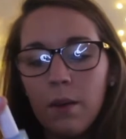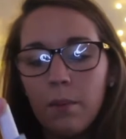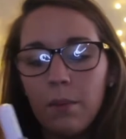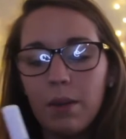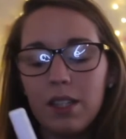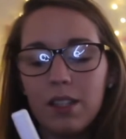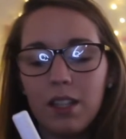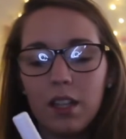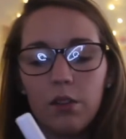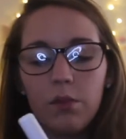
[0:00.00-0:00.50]

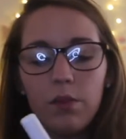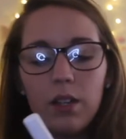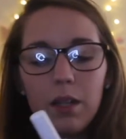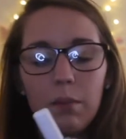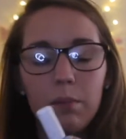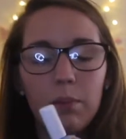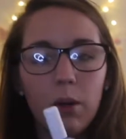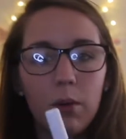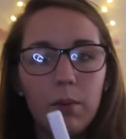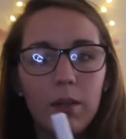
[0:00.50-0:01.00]
But it's like
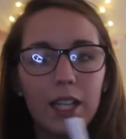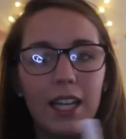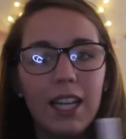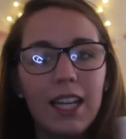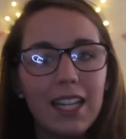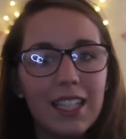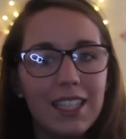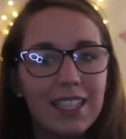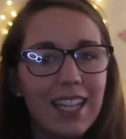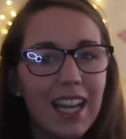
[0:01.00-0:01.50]
really
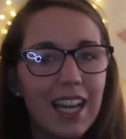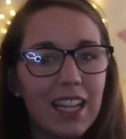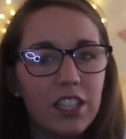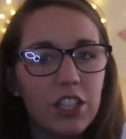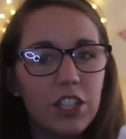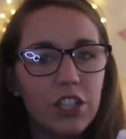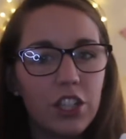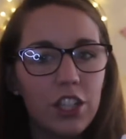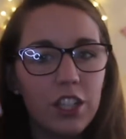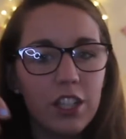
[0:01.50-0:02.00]
bobbly and
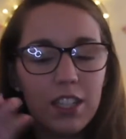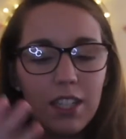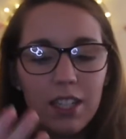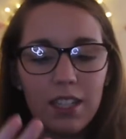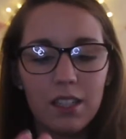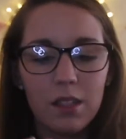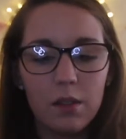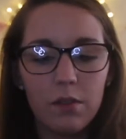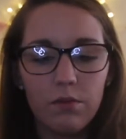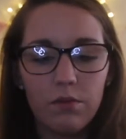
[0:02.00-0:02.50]
textured,
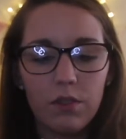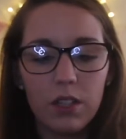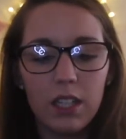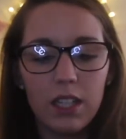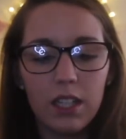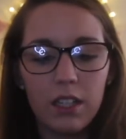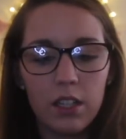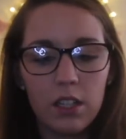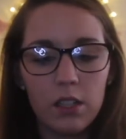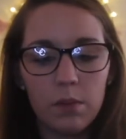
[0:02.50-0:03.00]
and it's
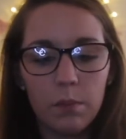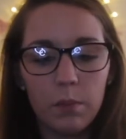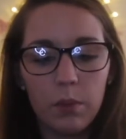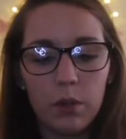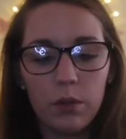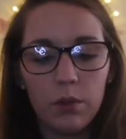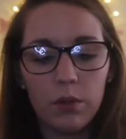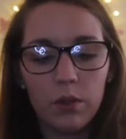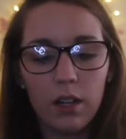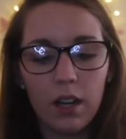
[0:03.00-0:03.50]
really nice
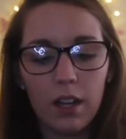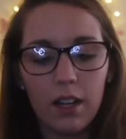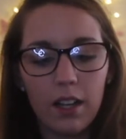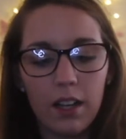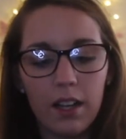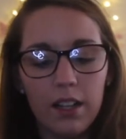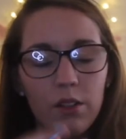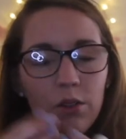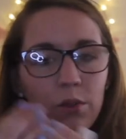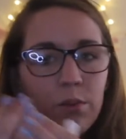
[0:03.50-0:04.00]
blue colour,
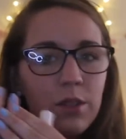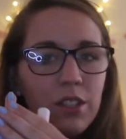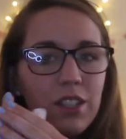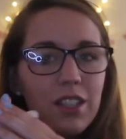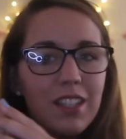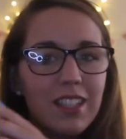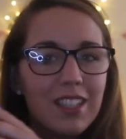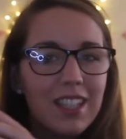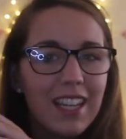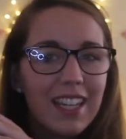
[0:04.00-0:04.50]
and it almost
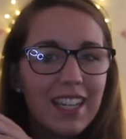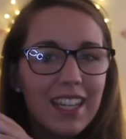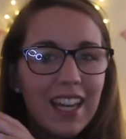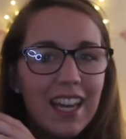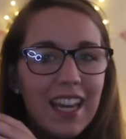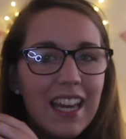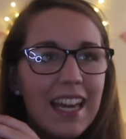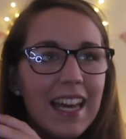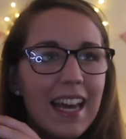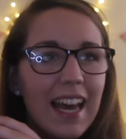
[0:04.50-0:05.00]
looks like
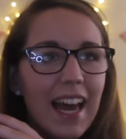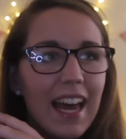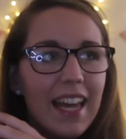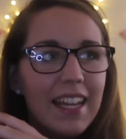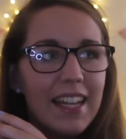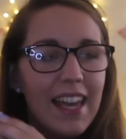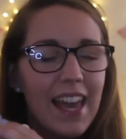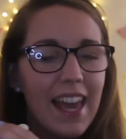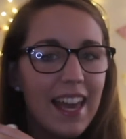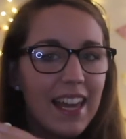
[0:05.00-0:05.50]

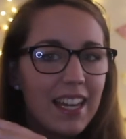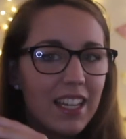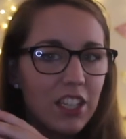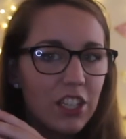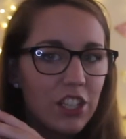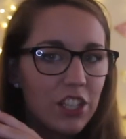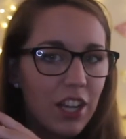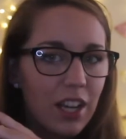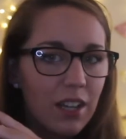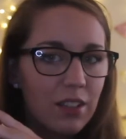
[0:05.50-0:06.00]
an
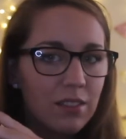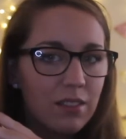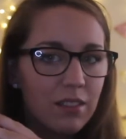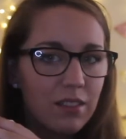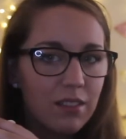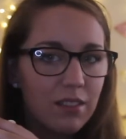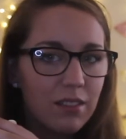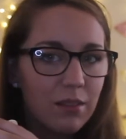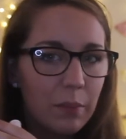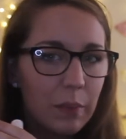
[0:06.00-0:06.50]
eggshell,
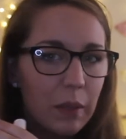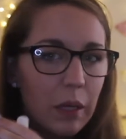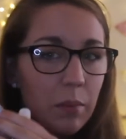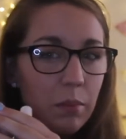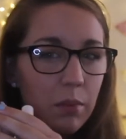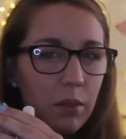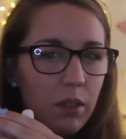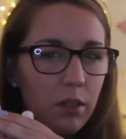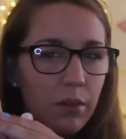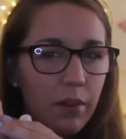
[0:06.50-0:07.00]
but a
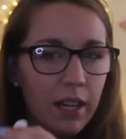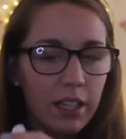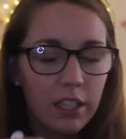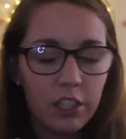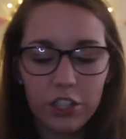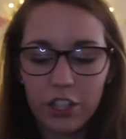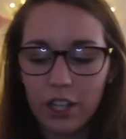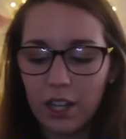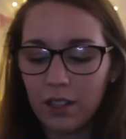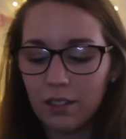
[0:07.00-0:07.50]
blue
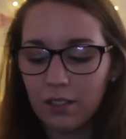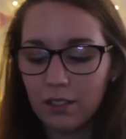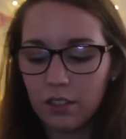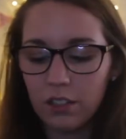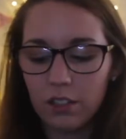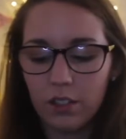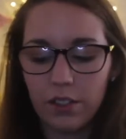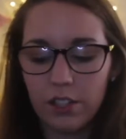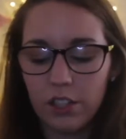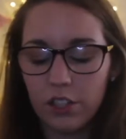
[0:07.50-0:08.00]
eggshell,
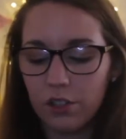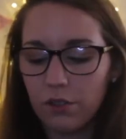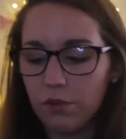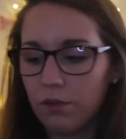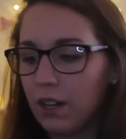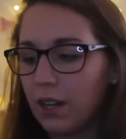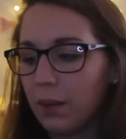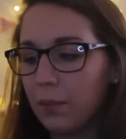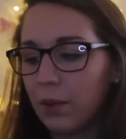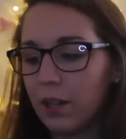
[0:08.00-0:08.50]
so it's just
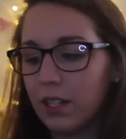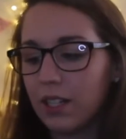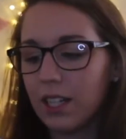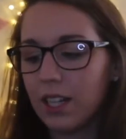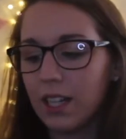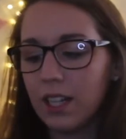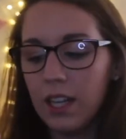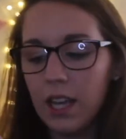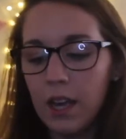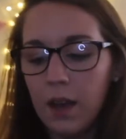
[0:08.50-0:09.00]
really
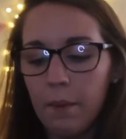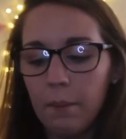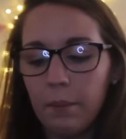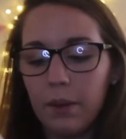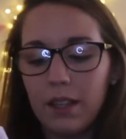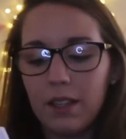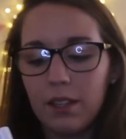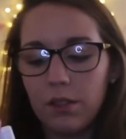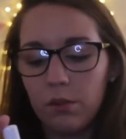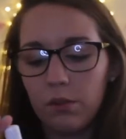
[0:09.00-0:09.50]
pretty.
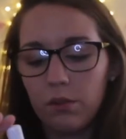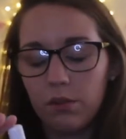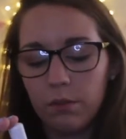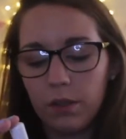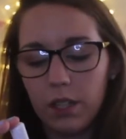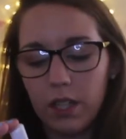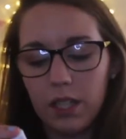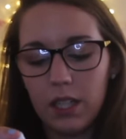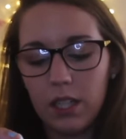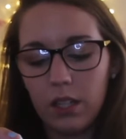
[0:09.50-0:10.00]
But yeah, this was
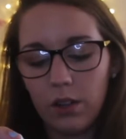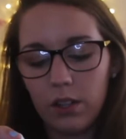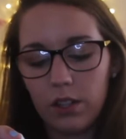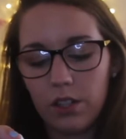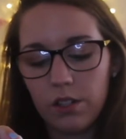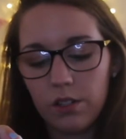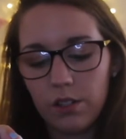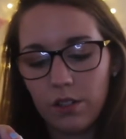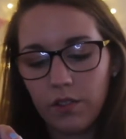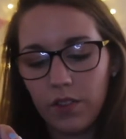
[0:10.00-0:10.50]
from Kiko. I
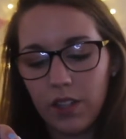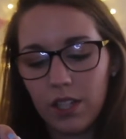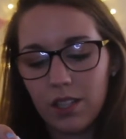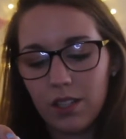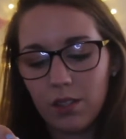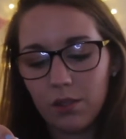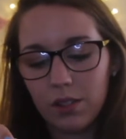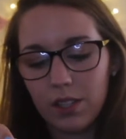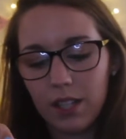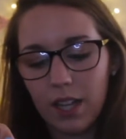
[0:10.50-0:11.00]
don't know if they
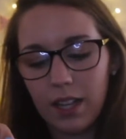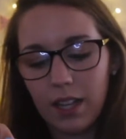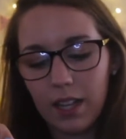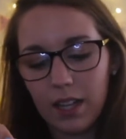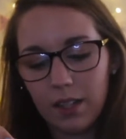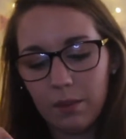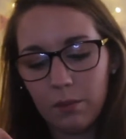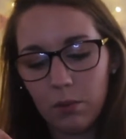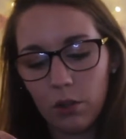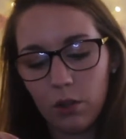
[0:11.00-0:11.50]
still sell it
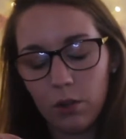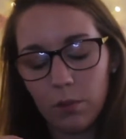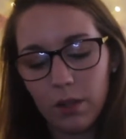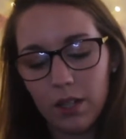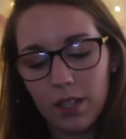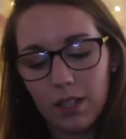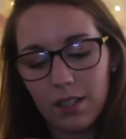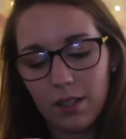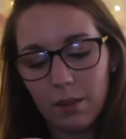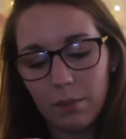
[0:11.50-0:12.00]
anymore,
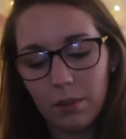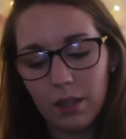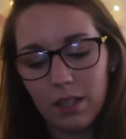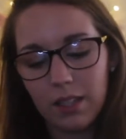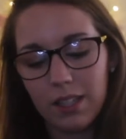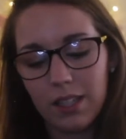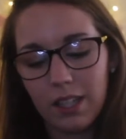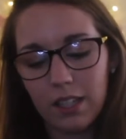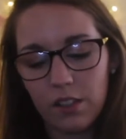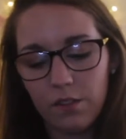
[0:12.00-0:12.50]
but it's number
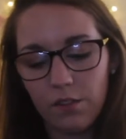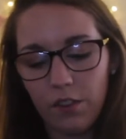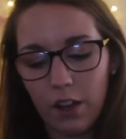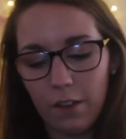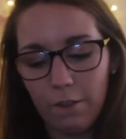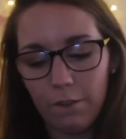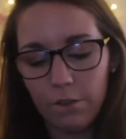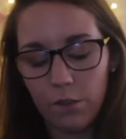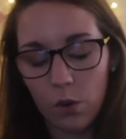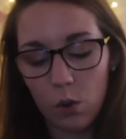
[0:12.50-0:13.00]

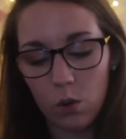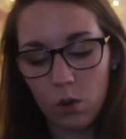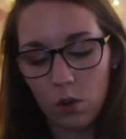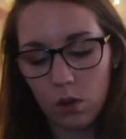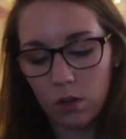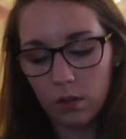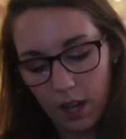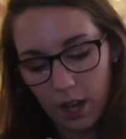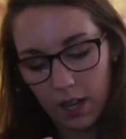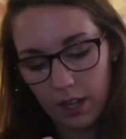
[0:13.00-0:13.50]

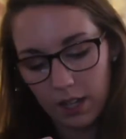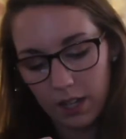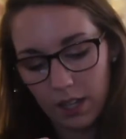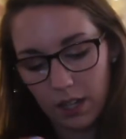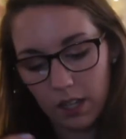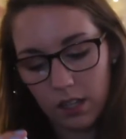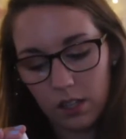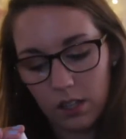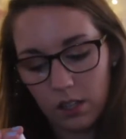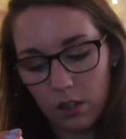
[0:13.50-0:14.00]
654, and it
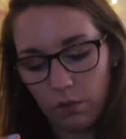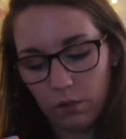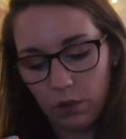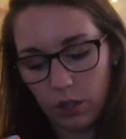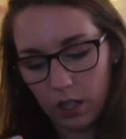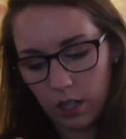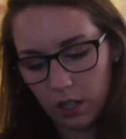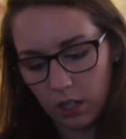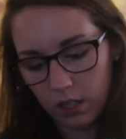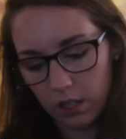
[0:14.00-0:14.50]
is
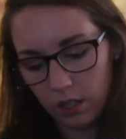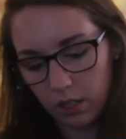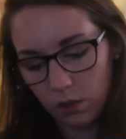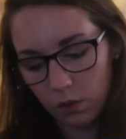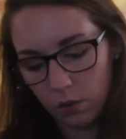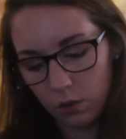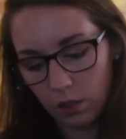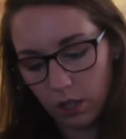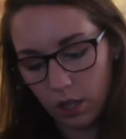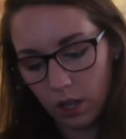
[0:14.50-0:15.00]
really nice. It's
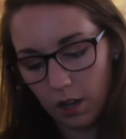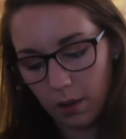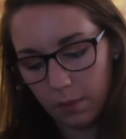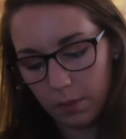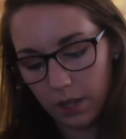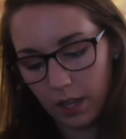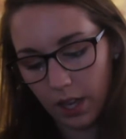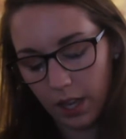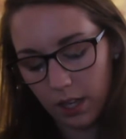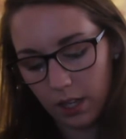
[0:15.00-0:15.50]
called
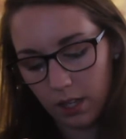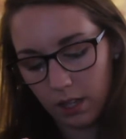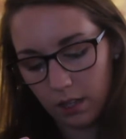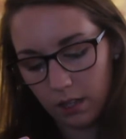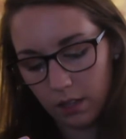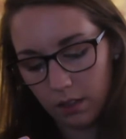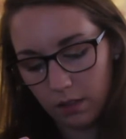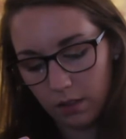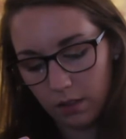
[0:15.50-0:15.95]
Cupcake.